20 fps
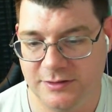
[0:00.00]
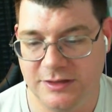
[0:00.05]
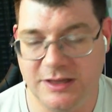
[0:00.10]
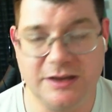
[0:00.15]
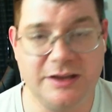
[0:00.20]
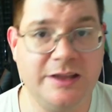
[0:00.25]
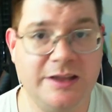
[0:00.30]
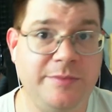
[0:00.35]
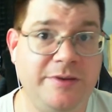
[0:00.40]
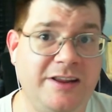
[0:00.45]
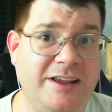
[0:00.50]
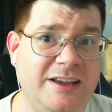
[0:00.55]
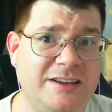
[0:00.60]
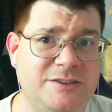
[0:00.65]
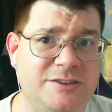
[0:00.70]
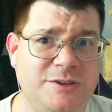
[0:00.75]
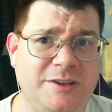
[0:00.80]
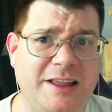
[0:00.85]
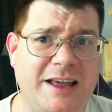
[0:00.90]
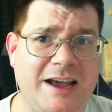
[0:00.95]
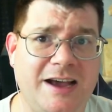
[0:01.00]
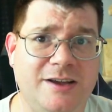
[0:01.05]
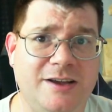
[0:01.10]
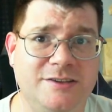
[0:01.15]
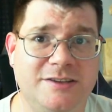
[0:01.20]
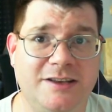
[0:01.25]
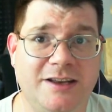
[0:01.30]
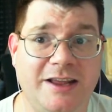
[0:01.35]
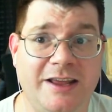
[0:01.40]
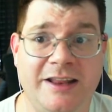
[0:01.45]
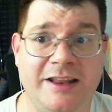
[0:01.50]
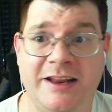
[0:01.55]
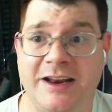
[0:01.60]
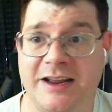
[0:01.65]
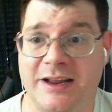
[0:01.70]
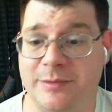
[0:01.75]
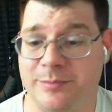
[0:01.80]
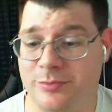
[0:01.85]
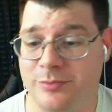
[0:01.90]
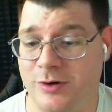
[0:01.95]
That'll give me the extra thousand, and then I
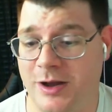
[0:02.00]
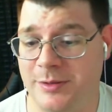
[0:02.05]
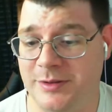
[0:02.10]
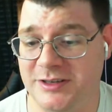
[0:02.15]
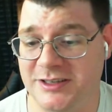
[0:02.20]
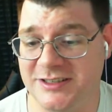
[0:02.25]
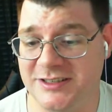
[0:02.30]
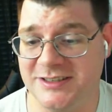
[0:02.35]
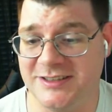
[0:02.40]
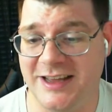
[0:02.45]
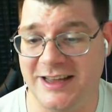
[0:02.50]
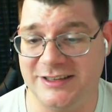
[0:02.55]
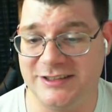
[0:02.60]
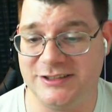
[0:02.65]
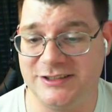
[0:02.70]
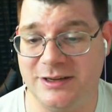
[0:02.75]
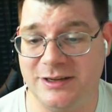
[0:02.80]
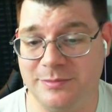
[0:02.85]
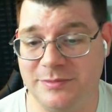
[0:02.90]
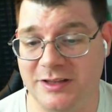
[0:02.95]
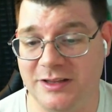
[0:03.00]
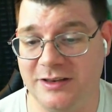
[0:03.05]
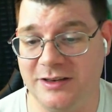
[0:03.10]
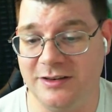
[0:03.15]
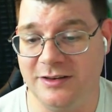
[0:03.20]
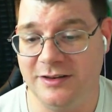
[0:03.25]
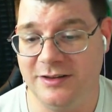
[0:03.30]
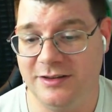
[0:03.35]
could probably just catch something.